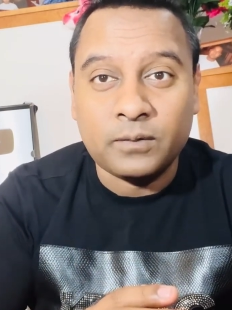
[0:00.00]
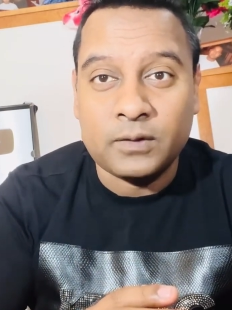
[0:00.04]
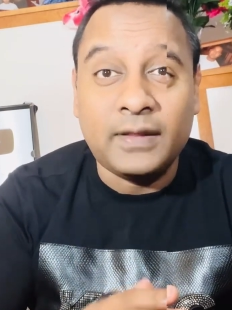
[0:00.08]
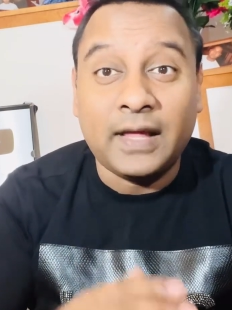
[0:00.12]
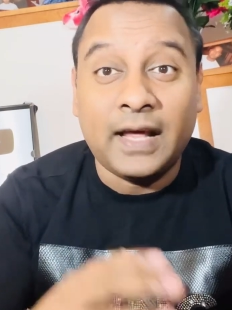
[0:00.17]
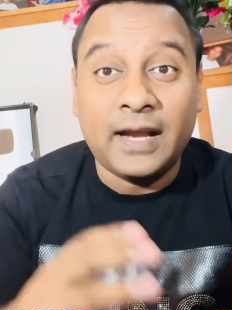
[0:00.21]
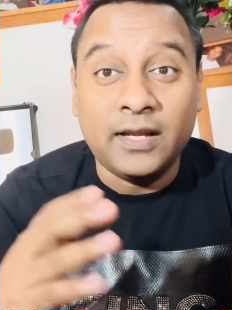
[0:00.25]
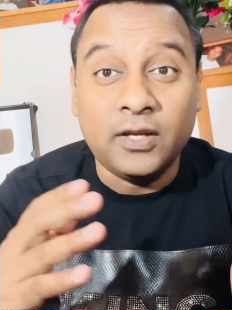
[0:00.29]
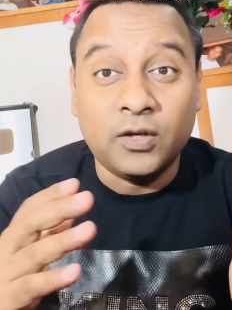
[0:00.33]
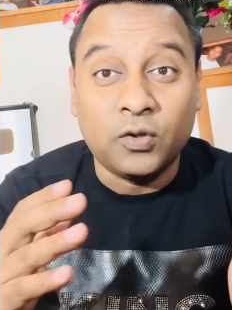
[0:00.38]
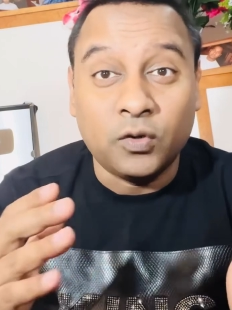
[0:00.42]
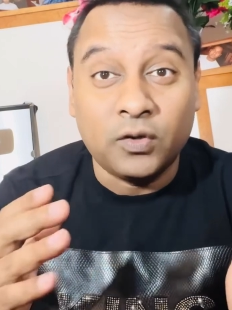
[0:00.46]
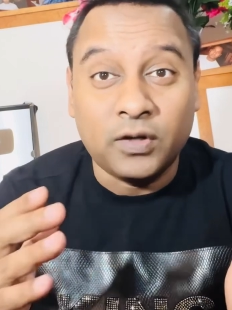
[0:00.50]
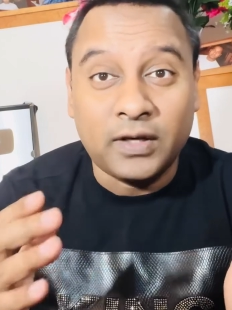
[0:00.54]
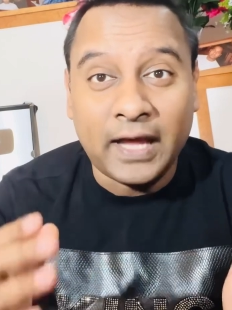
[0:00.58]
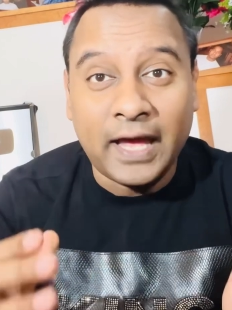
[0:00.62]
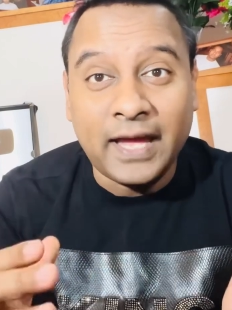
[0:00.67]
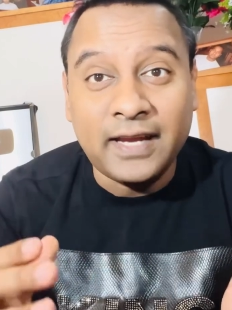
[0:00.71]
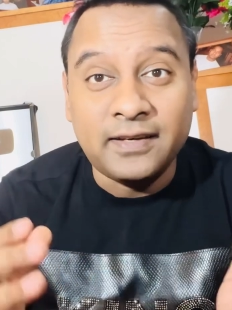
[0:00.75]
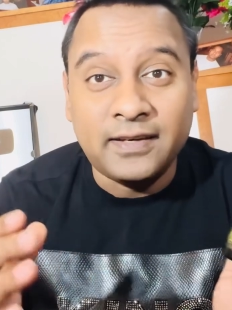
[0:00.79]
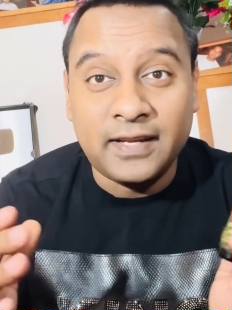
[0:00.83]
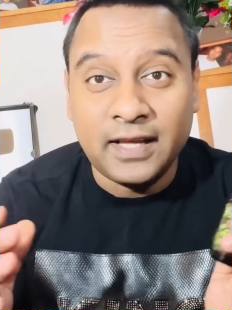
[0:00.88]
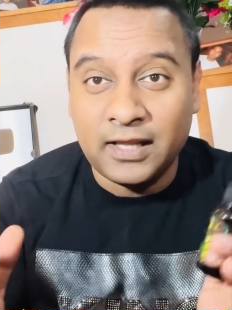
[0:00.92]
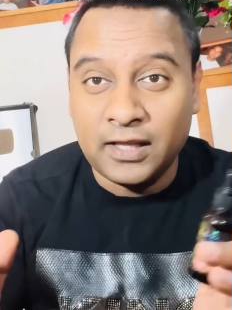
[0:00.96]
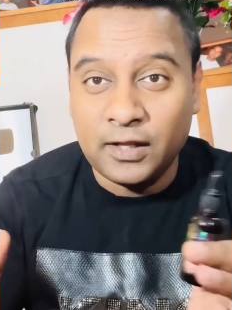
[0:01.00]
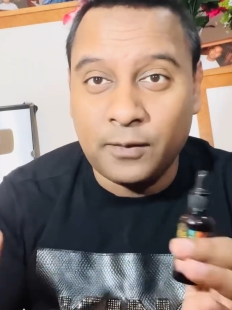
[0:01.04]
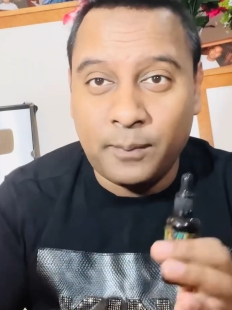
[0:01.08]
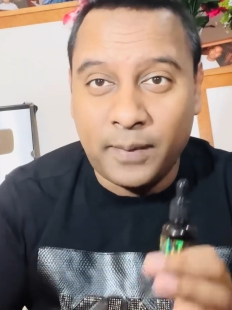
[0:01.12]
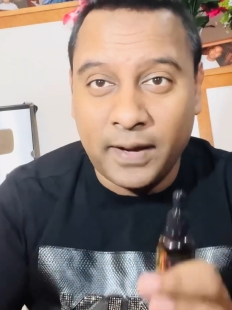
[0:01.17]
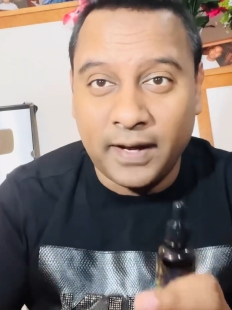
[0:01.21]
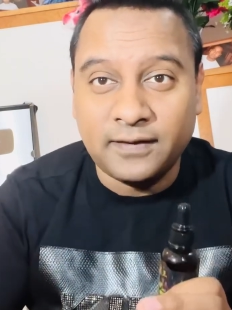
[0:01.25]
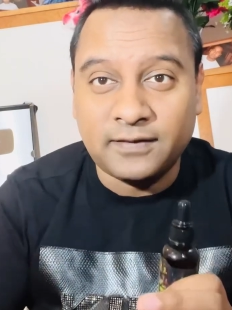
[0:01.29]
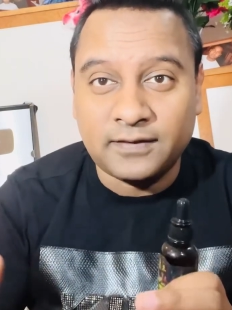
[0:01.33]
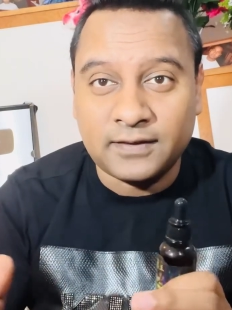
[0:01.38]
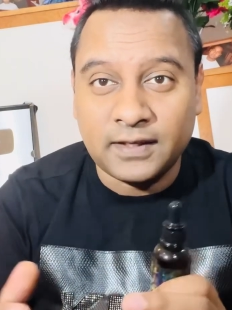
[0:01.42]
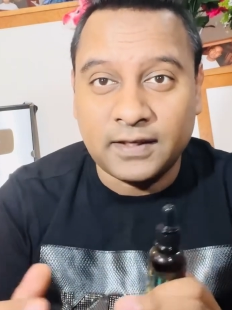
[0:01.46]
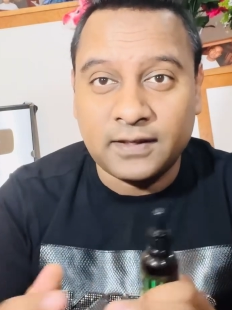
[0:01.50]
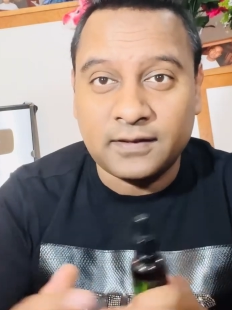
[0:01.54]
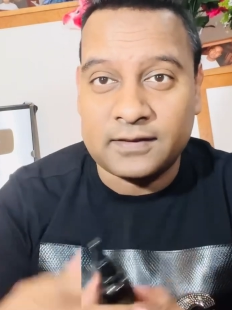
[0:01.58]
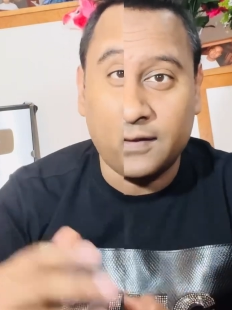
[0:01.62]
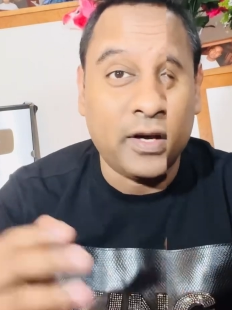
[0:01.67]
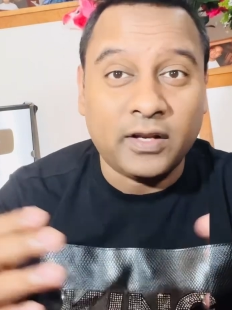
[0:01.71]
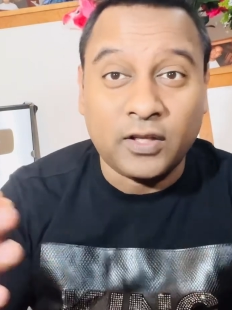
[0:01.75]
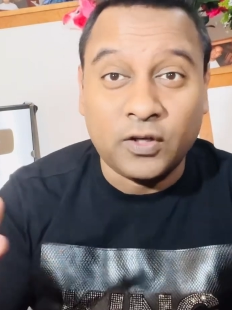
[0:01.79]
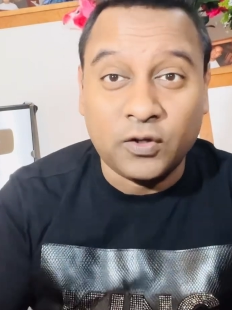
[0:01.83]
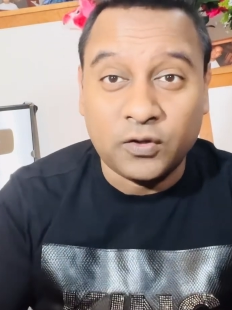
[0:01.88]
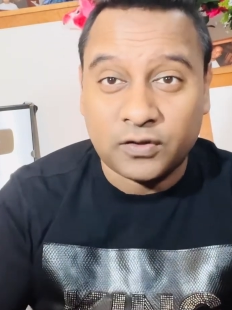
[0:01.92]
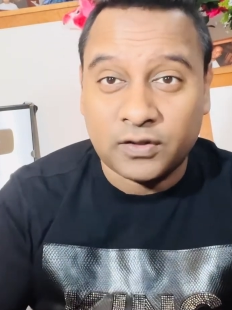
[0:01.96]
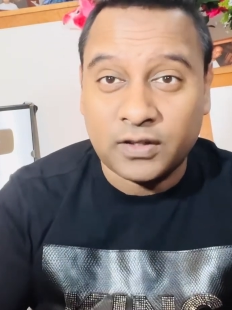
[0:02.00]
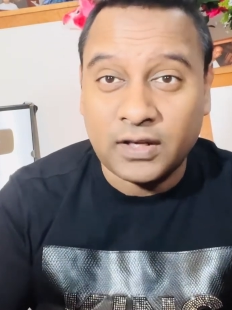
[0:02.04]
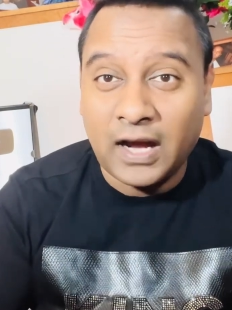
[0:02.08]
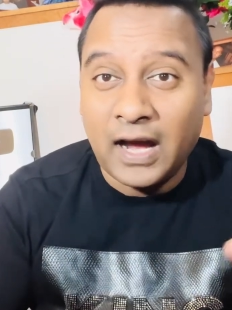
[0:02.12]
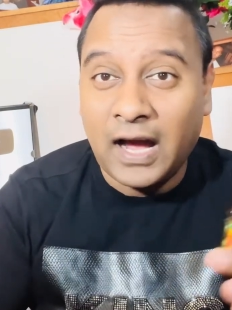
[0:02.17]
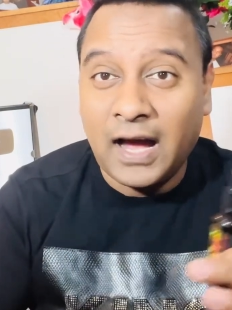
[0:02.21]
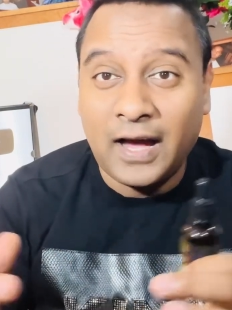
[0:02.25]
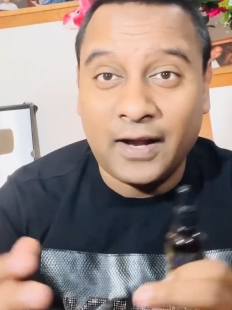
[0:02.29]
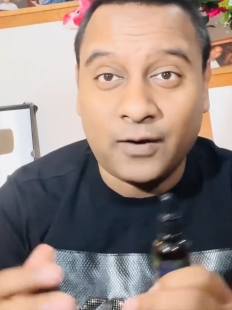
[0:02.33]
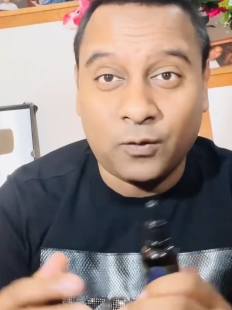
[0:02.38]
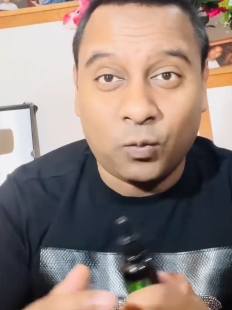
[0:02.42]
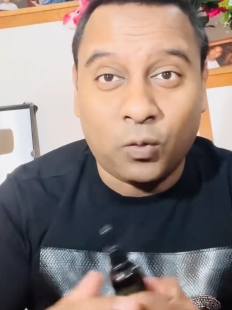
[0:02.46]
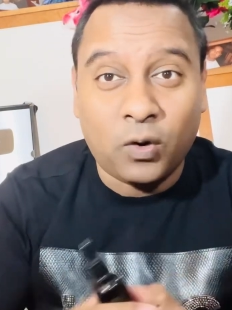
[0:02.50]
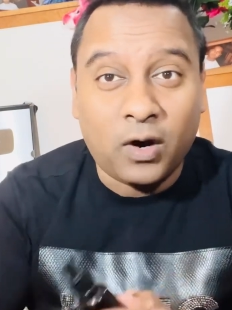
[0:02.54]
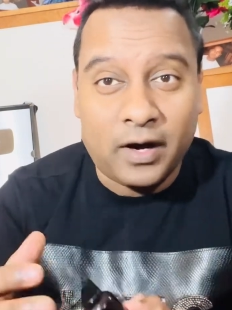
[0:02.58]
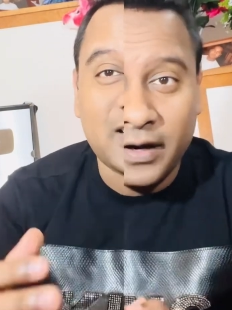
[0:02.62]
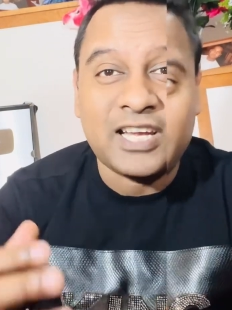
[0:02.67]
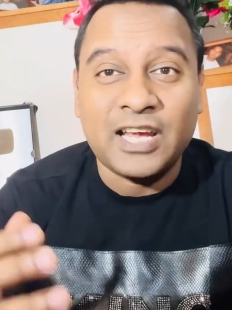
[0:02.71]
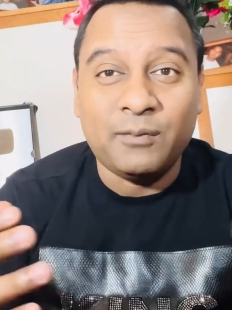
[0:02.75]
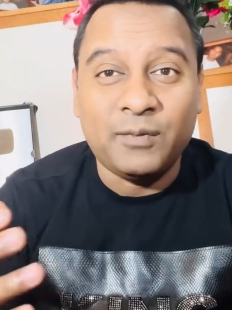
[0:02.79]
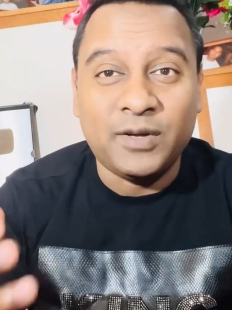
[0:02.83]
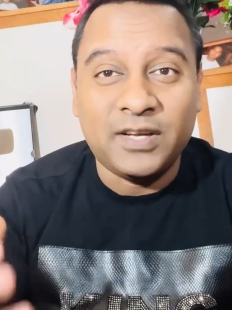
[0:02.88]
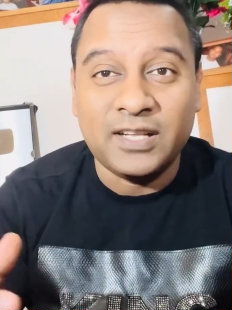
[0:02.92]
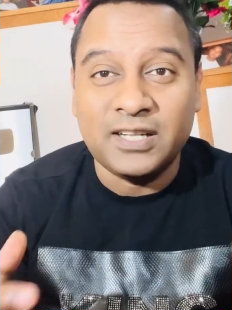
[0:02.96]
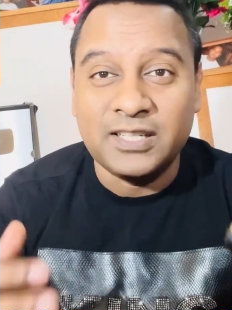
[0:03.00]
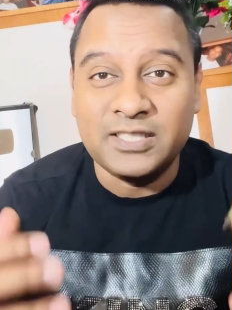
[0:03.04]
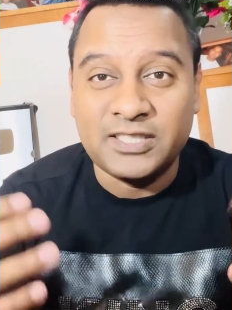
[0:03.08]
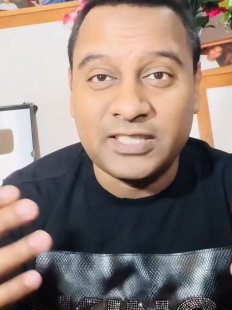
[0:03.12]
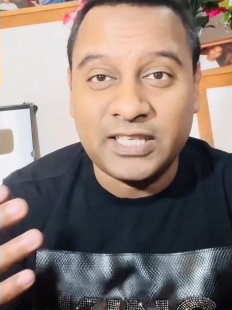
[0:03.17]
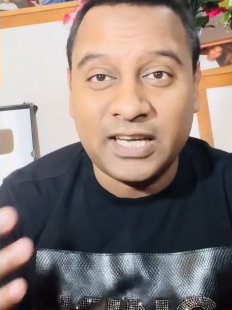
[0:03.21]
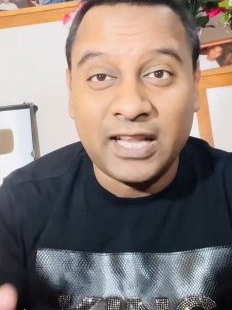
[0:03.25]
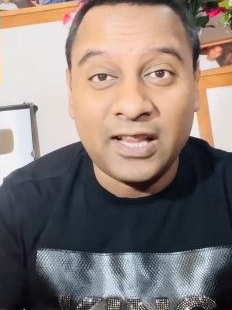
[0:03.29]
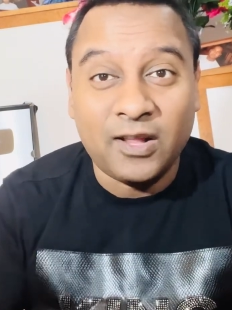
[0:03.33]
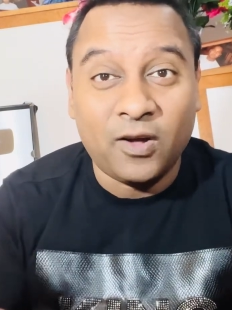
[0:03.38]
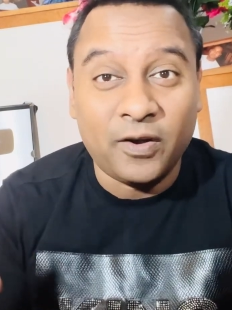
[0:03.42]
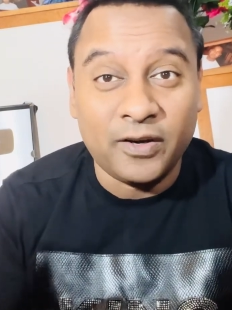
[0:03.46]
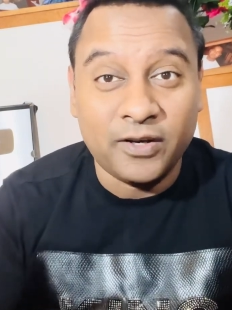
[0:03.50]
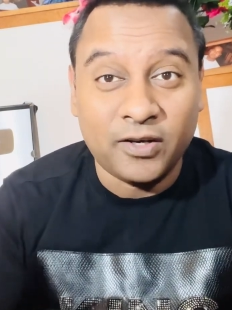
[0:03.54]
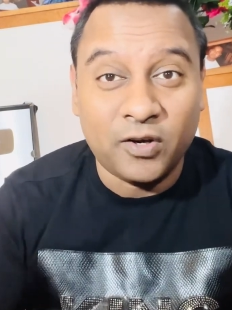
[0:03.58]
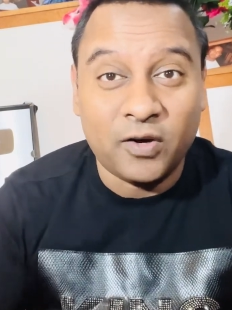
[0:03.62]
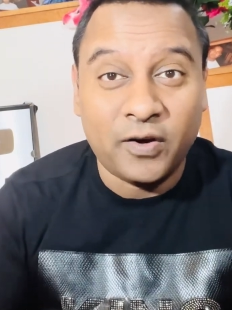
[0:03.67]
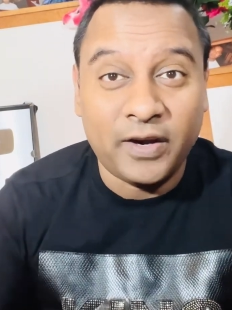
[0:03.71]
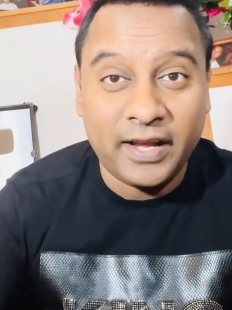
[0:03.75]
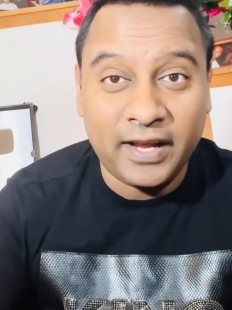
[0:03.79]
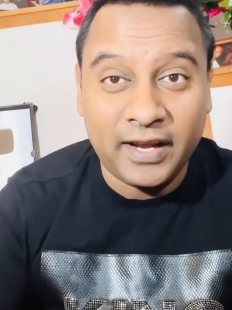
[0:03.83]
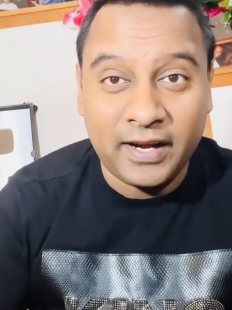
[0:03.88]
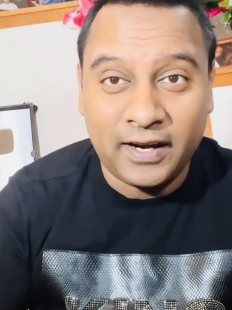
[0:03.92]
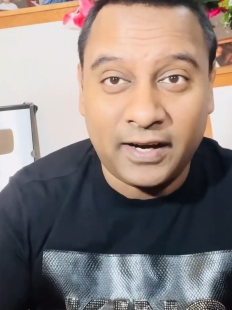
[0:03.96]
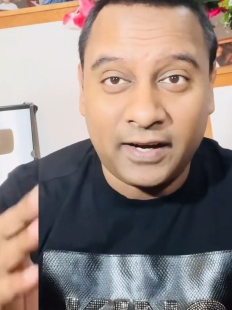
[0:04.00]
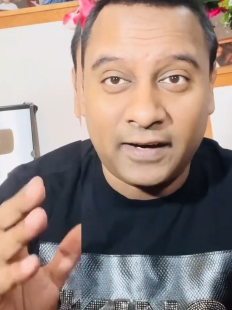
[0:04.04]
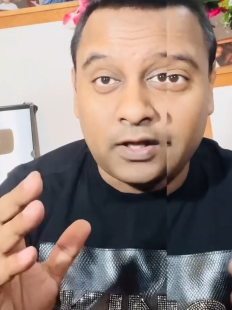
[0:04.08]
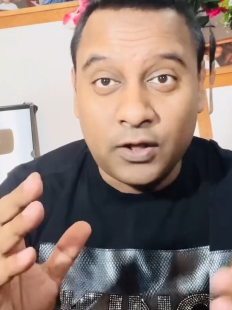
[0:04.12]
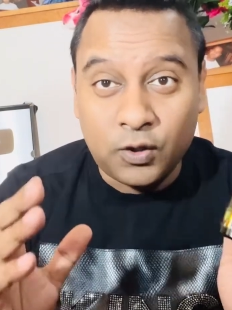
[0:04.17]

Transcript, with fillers: that you could take daily basis, not using hot water, chemical gel on your hair.